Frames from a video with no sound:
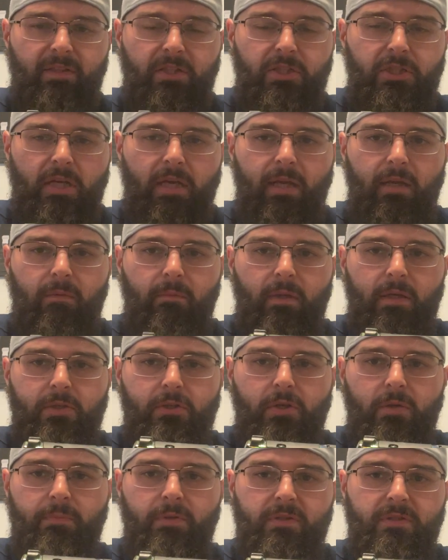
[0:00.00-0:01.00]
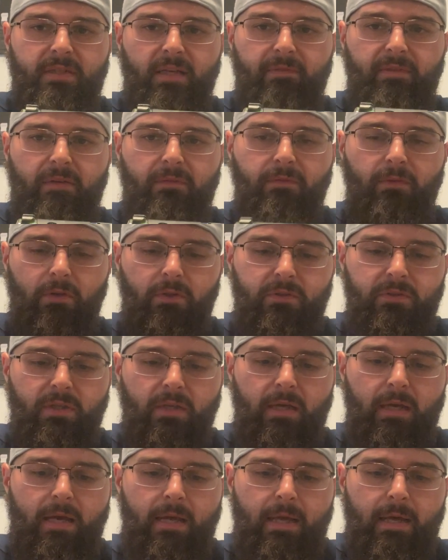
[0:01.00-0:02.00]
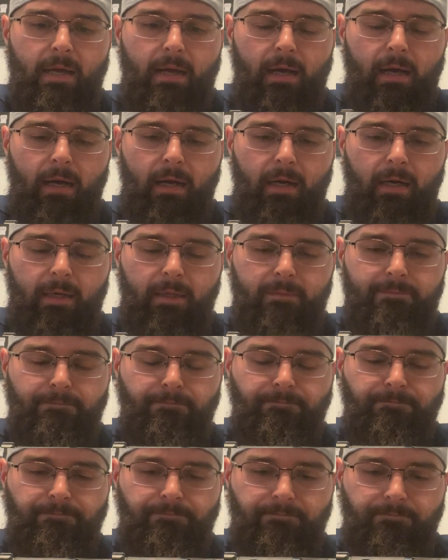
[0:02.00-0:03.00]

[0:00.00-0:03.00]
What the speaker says: check it. Make sure you put safety first. Now